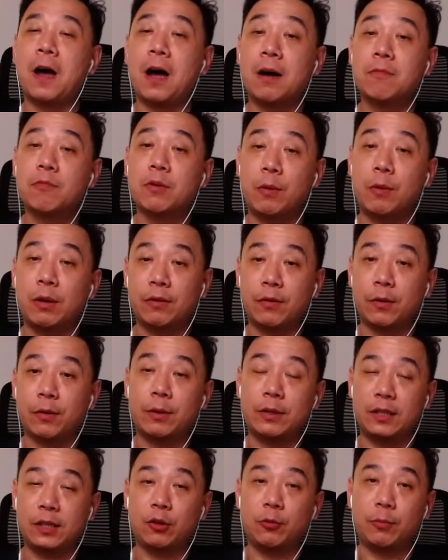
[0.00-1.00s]
we want the
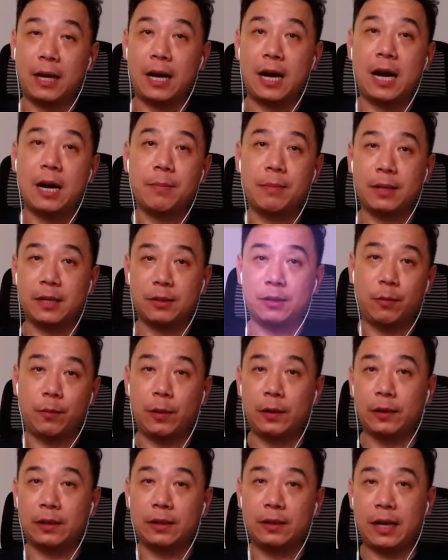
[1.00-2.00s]
frequency to be high because we
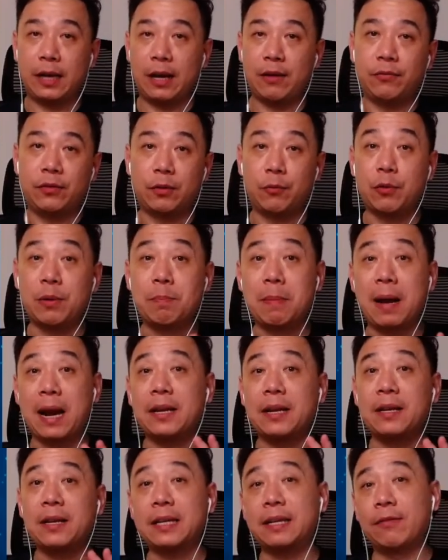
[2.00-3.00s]
want to have the
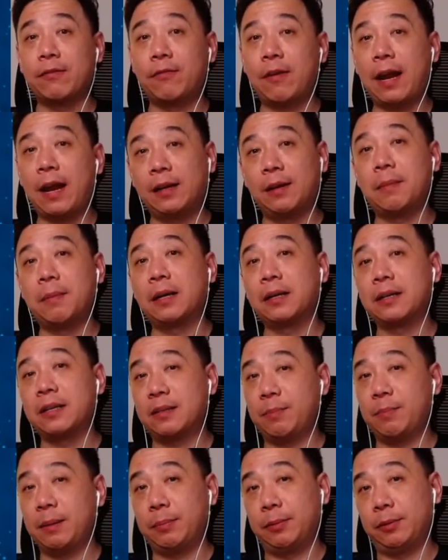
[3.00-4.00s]
reminder effect among these
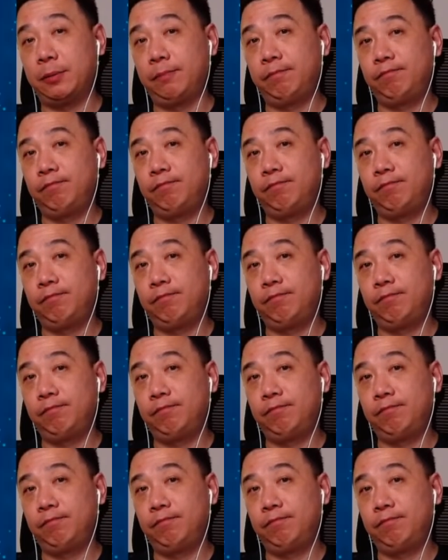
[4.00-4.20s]
people.